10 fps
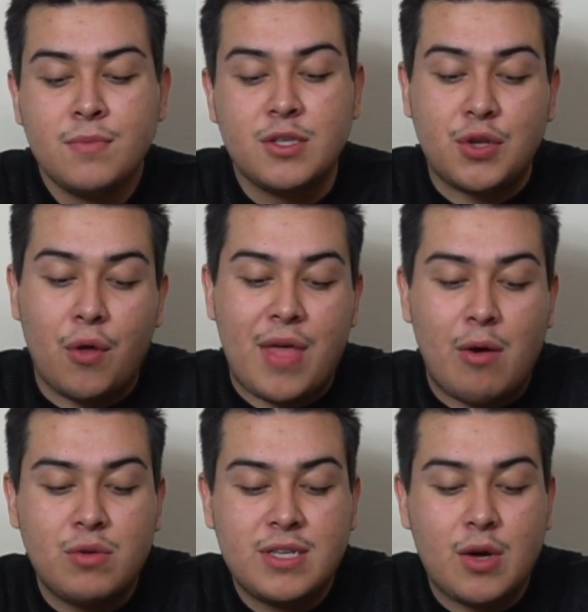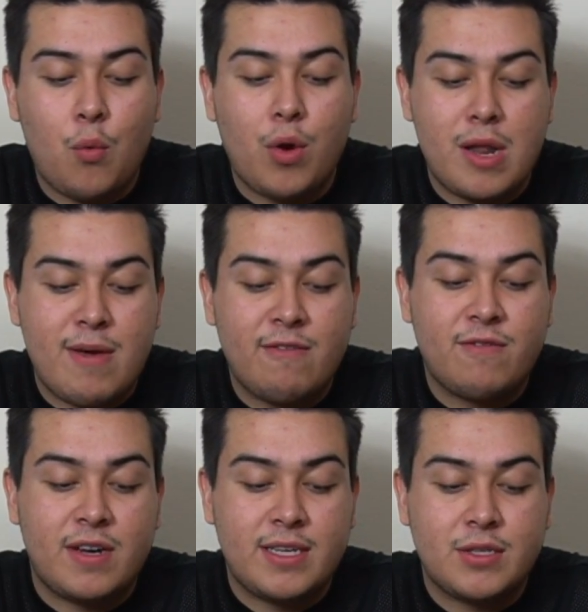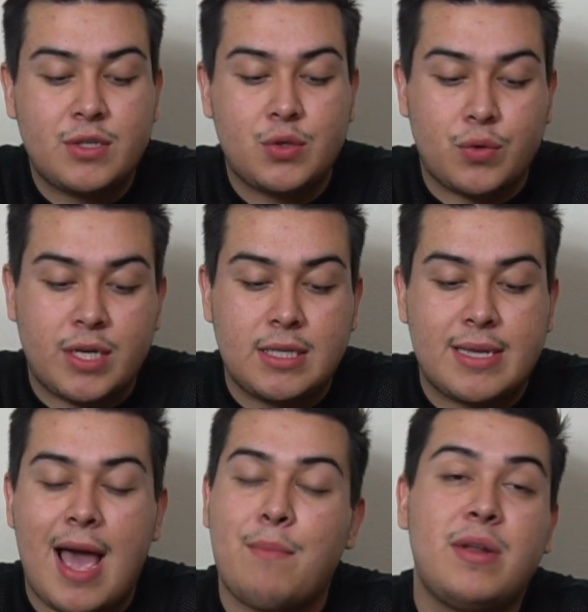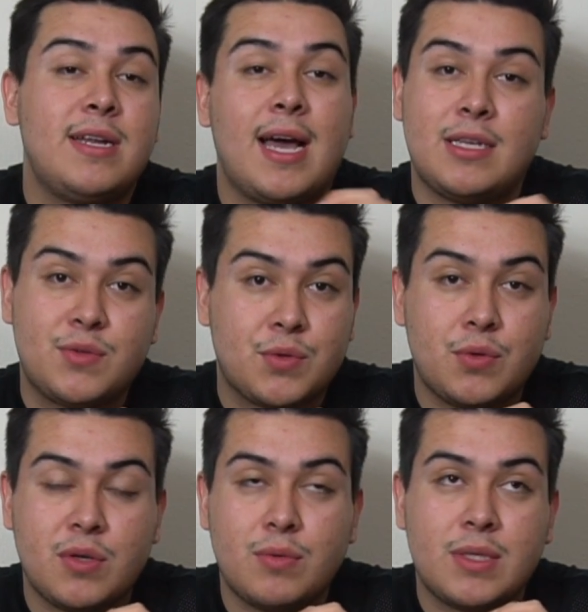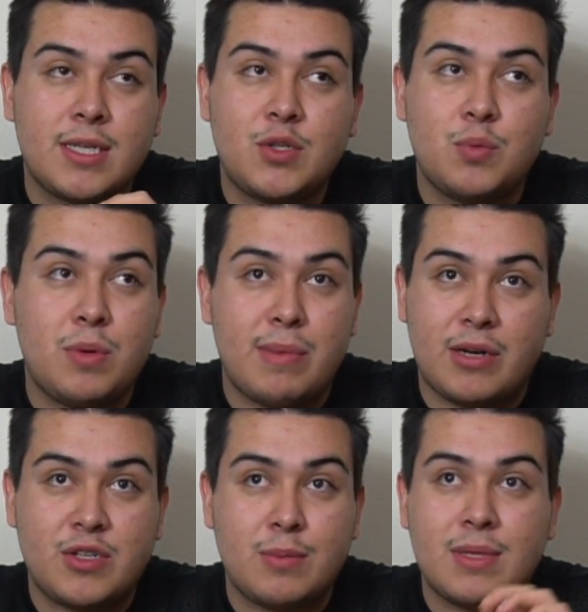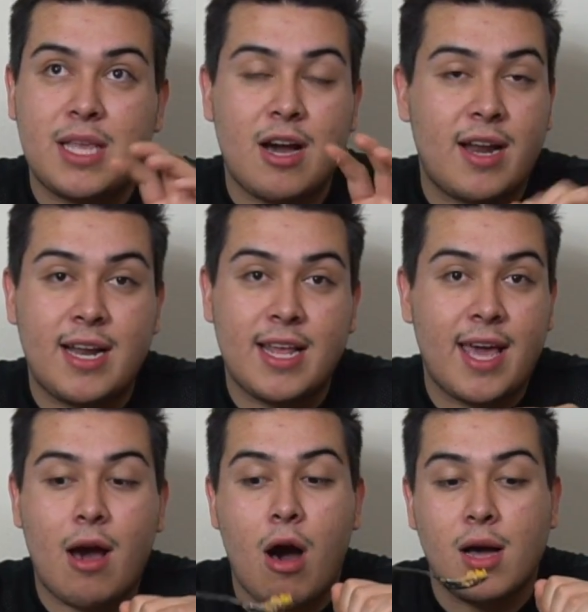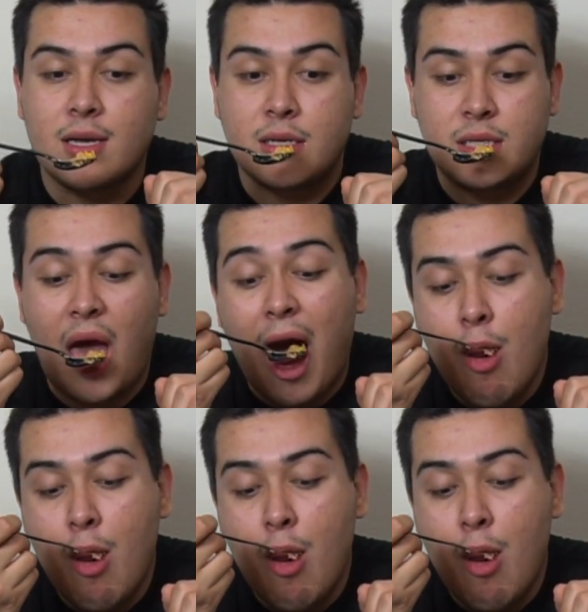So that was like one of my funniest stories that happened in high school. It was like super embarrassing, but thank God I didn't get caught, because